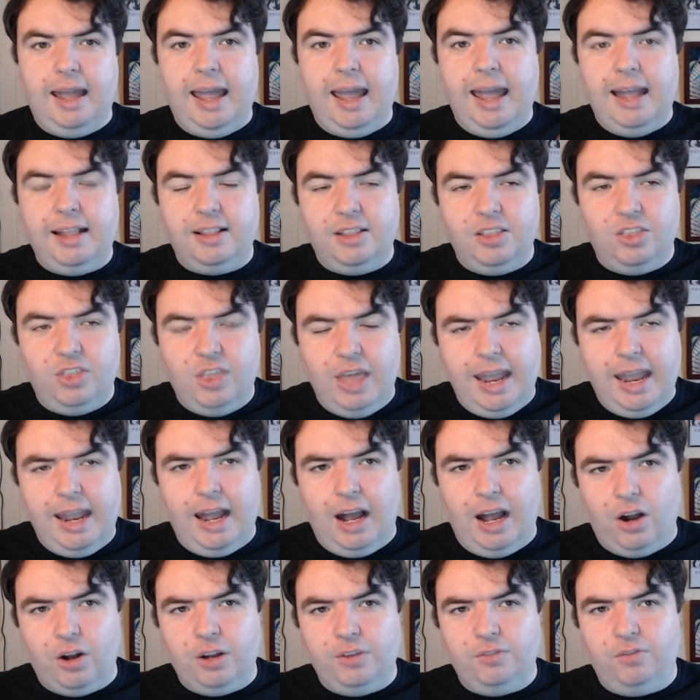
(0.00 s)
and they
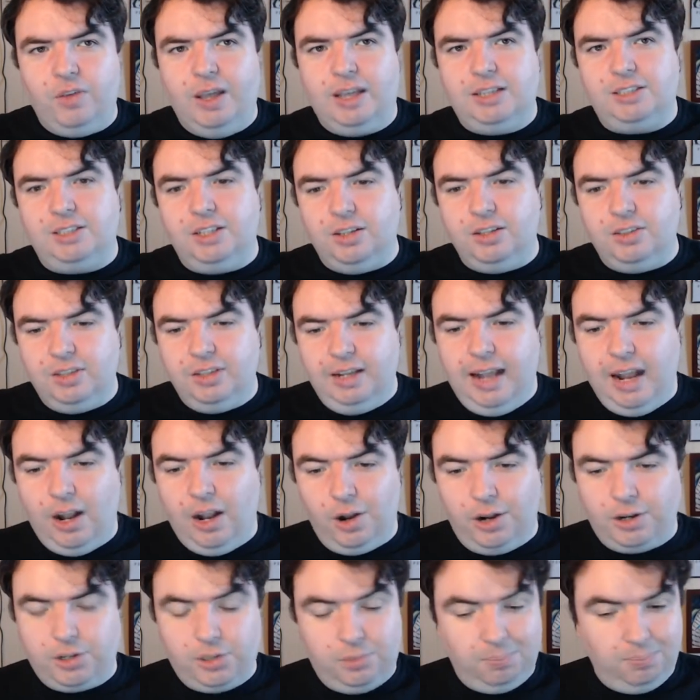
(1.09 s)
are invested in the
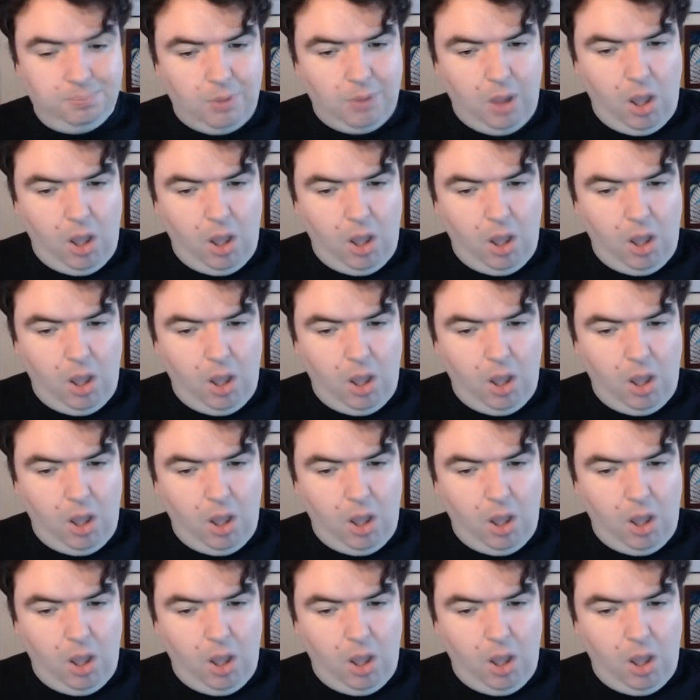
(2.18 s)
character,